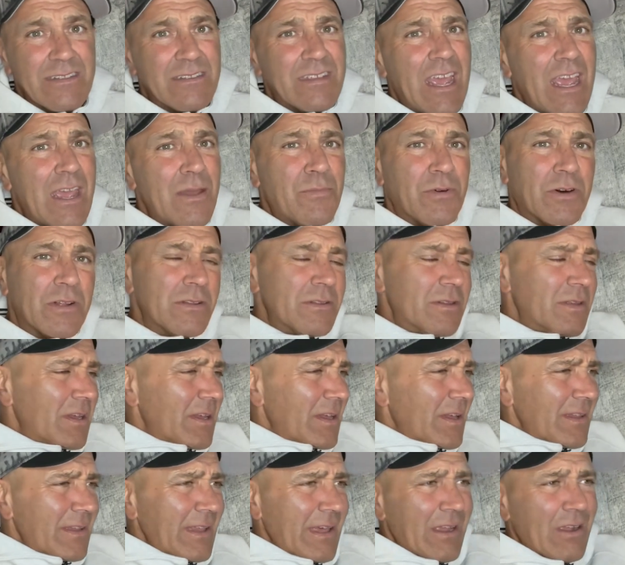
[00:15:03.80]
table,
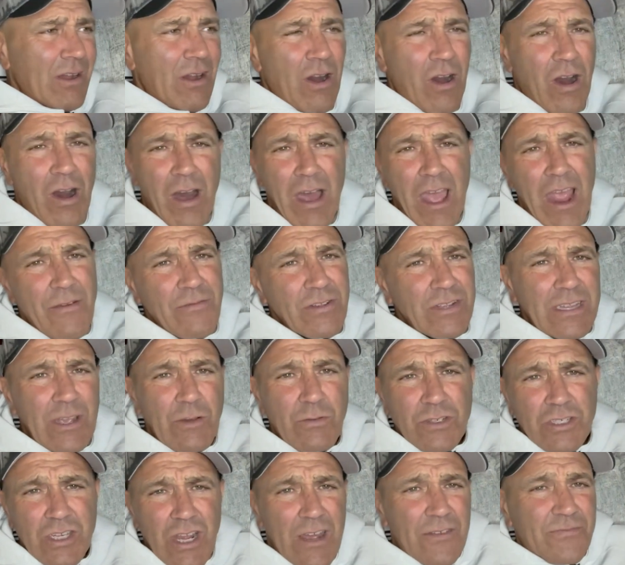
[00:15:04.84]
everything
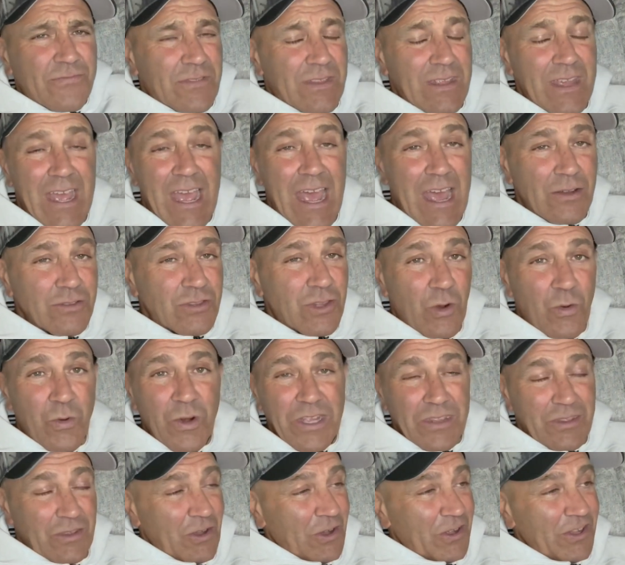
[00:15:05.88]
was out the
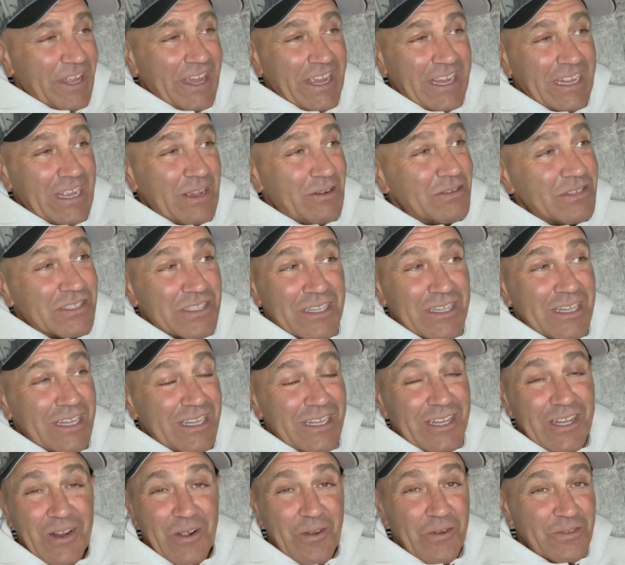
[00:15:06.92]
window. Like there was,
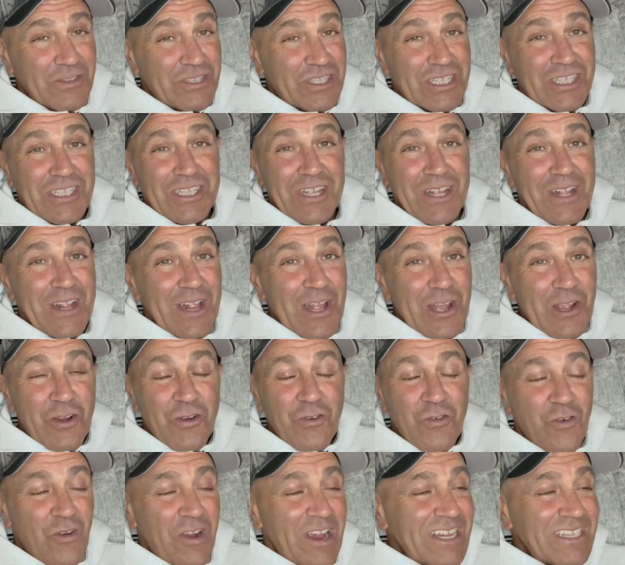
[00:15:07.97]
just
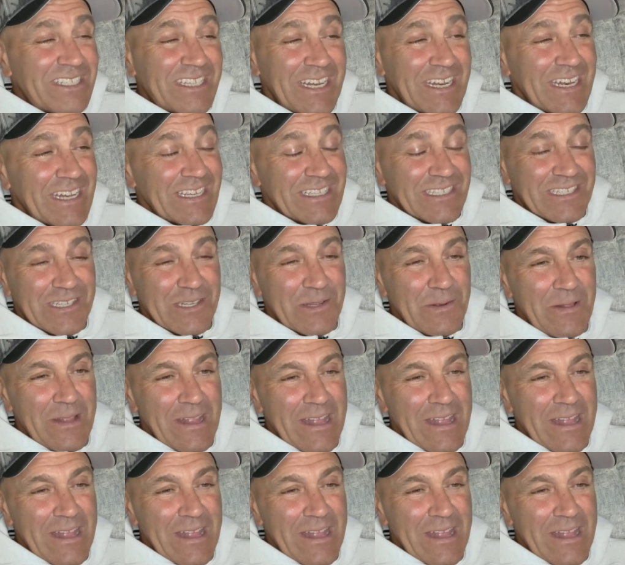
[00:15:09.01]
craziness.